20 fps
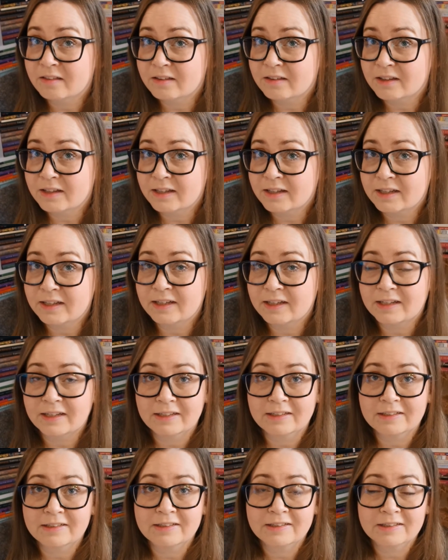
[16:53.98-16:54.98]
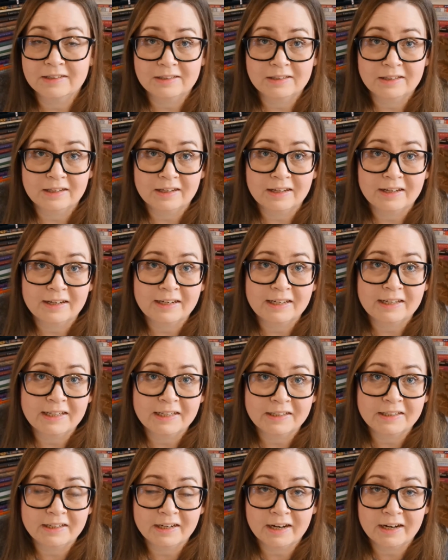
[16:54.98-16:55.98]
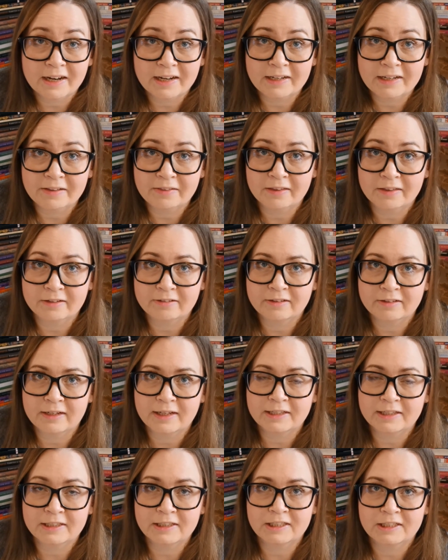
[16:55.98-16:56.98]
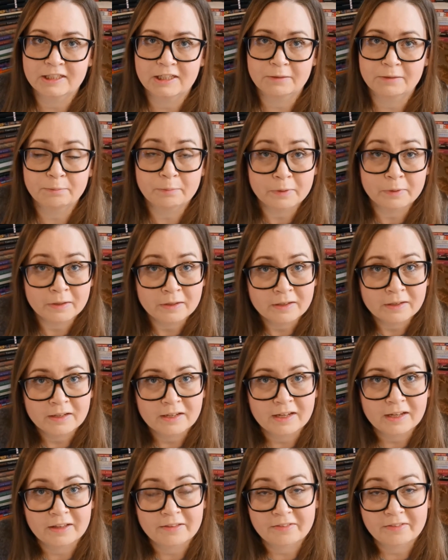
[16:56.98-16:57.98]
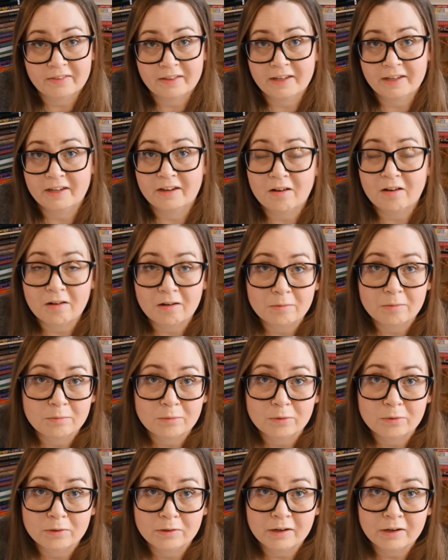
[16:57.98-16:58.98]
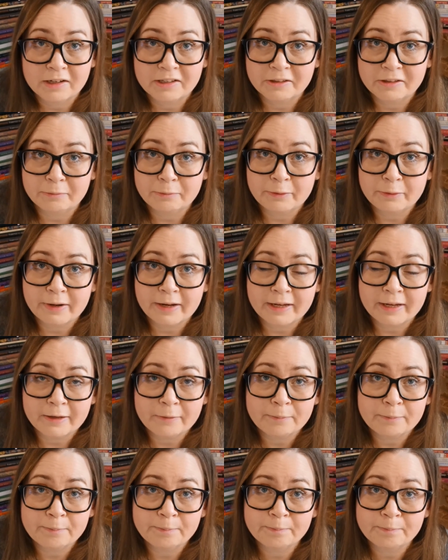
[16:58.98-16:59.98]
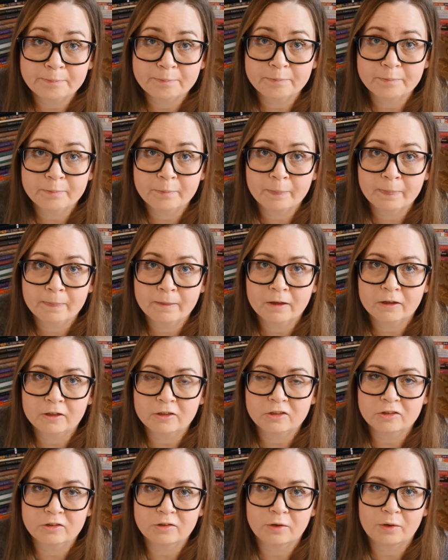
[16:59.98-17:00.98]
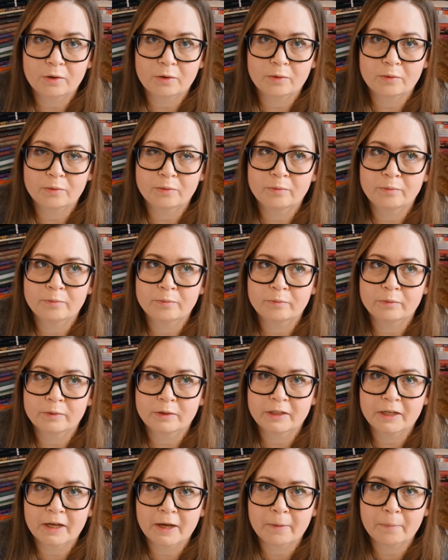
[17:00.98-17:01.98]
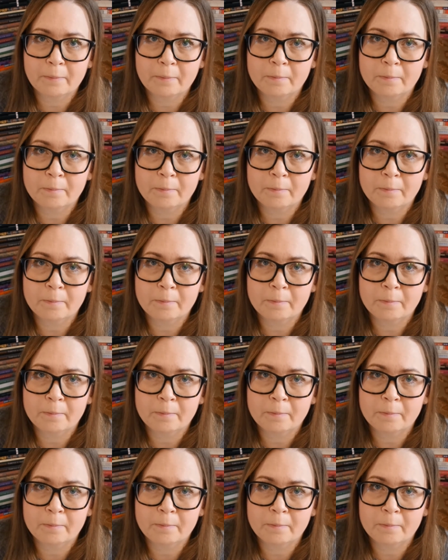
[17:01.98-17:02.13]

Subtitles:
he is the leader in the relationship, and they are more like the prey. So yeah,